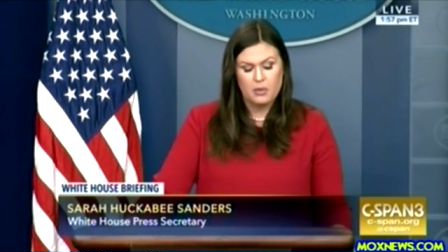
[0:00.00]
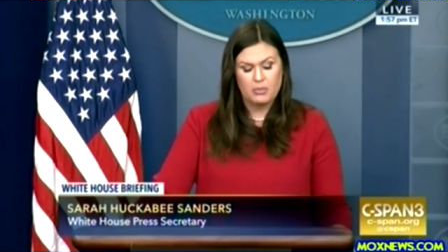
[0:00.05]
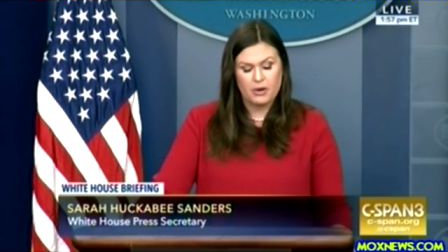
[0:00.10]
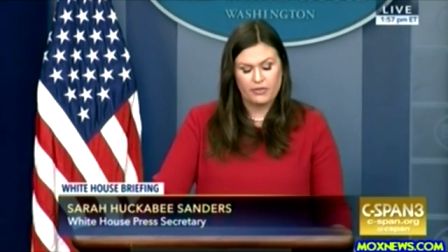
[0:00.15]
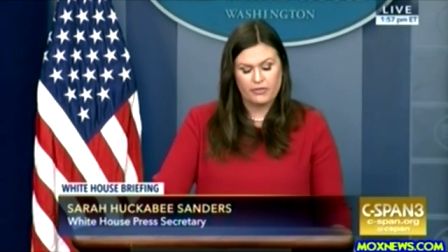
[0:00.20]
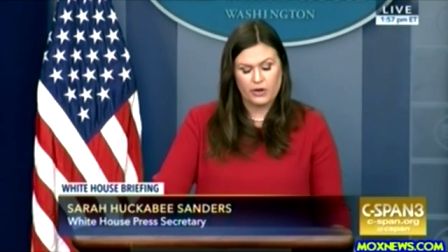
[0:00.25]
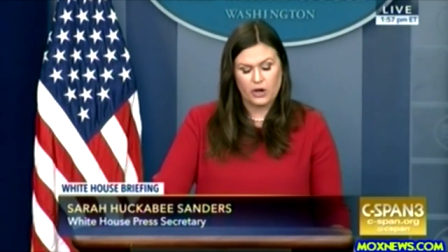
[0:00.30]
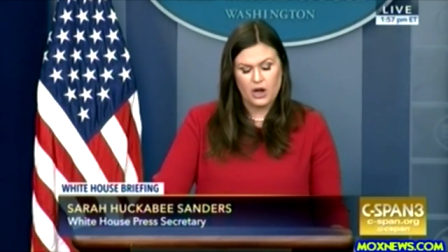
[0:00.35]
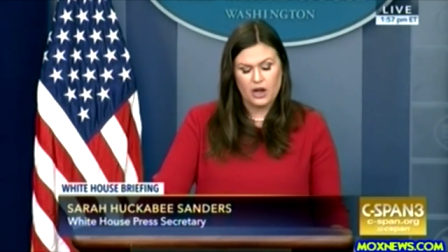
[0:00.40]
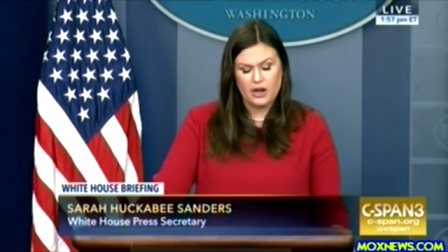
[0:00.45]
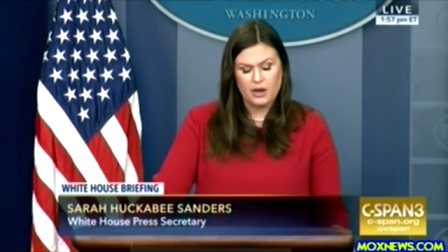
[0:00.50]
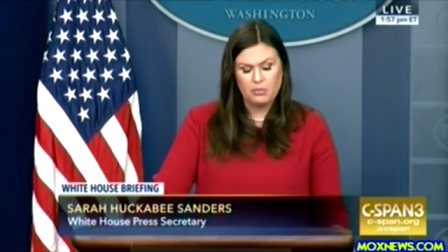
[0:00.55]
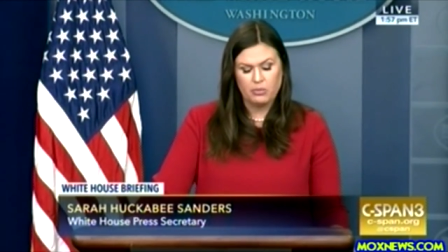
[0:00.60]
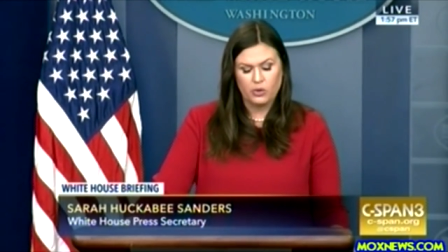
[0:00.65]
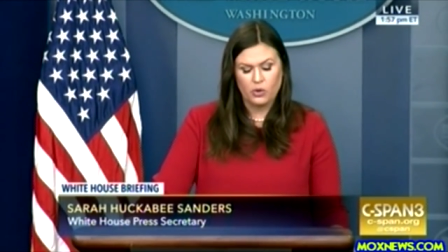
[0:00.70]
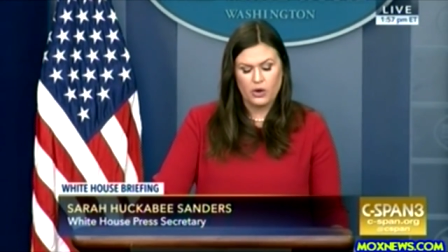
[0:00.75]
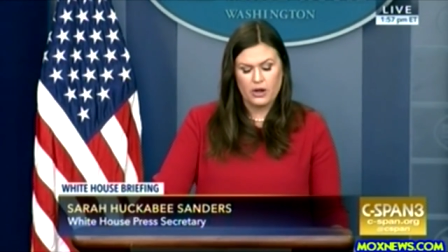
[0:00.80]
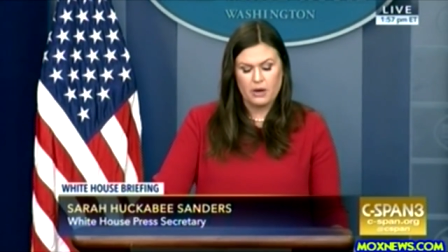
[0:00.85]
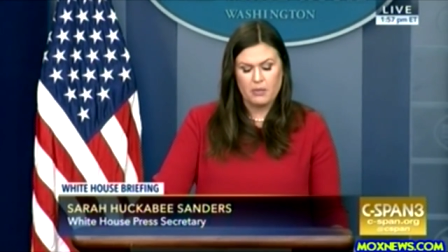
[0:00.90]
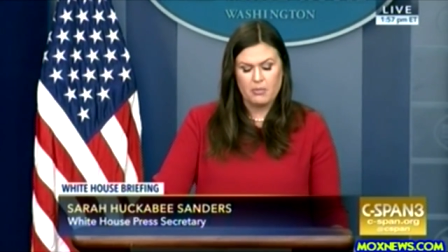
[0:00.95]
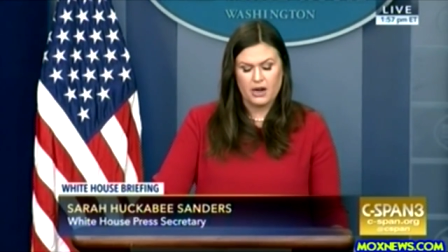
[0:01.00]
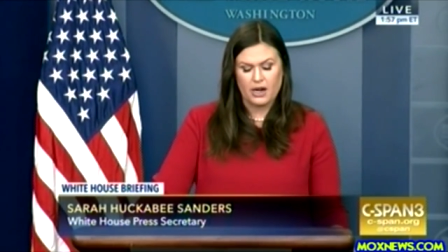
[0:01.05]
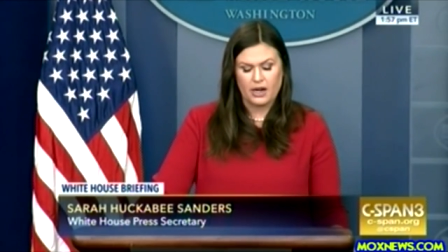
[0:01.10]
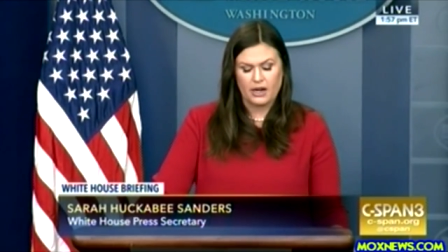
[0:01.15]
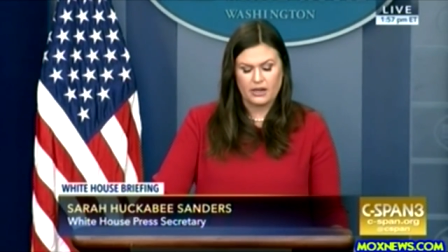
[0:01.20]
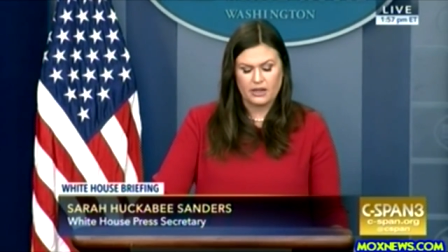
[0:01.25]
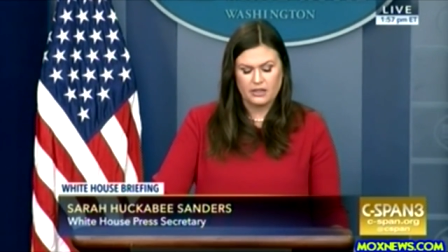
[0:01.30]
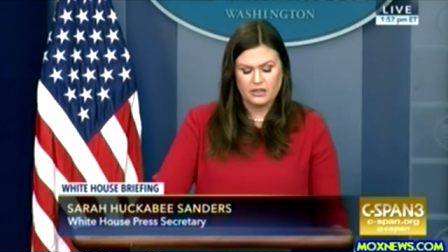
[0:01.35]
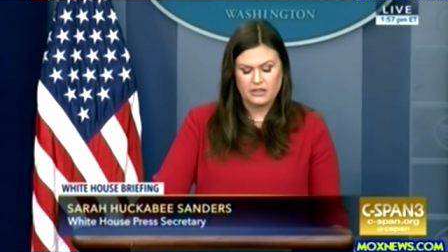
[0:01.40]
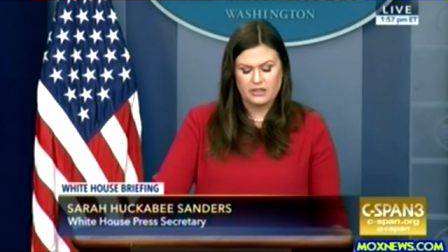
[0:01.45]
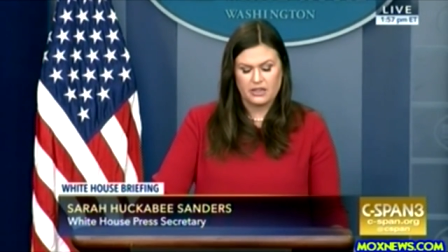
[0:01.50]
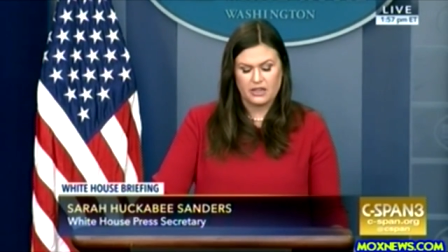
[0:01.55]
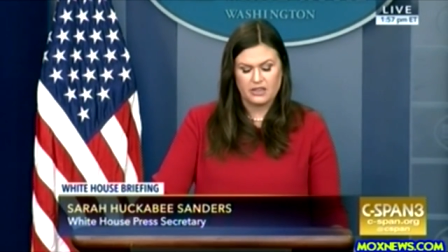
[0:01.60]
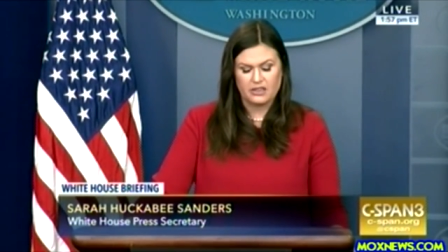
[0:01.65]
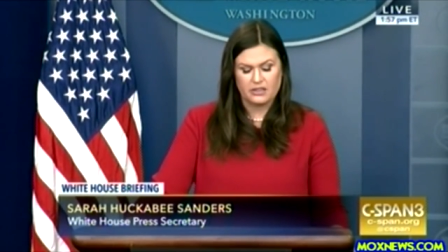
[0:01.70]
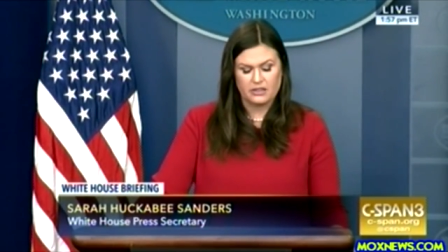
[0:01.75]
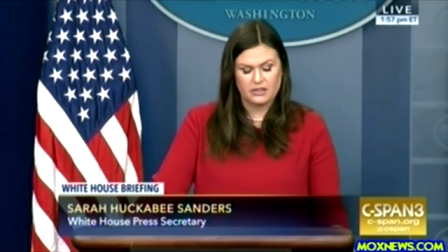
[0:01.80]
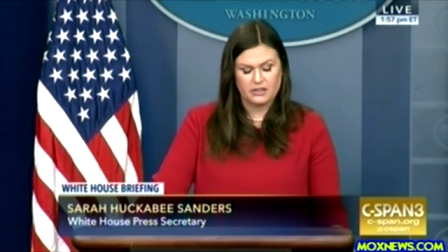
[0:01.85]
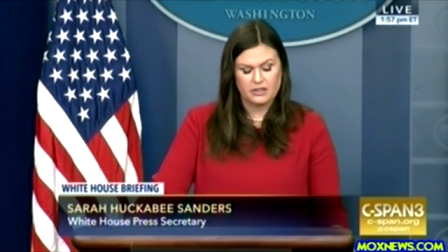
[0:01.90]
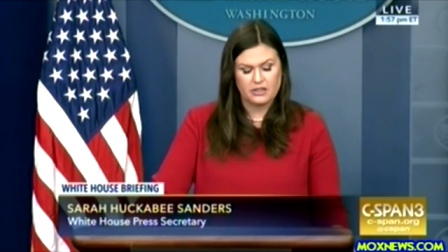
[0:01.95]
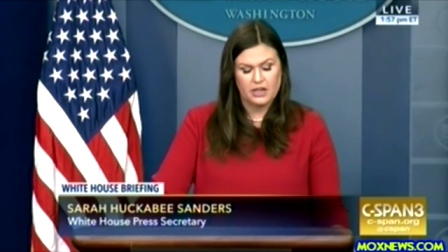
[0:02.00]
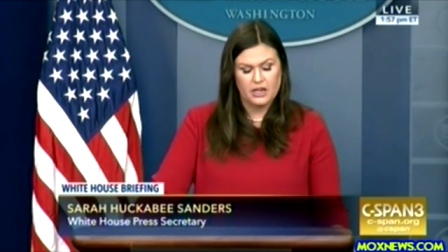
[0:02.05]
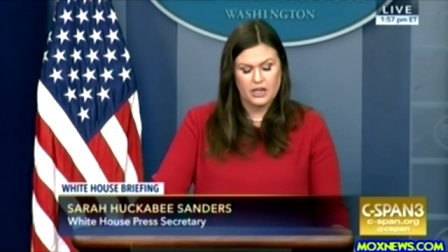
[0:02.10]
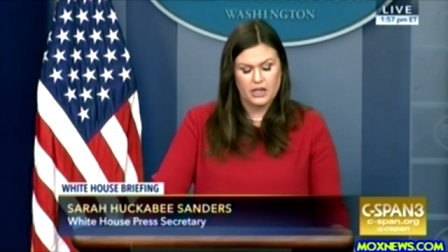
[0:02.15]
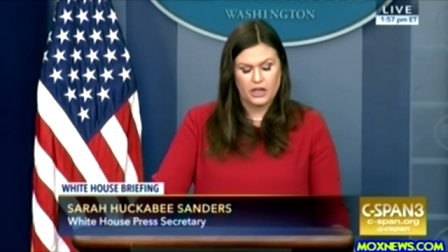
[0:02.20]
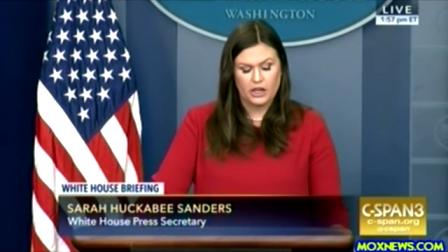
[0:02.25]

but for unemployed American citizens,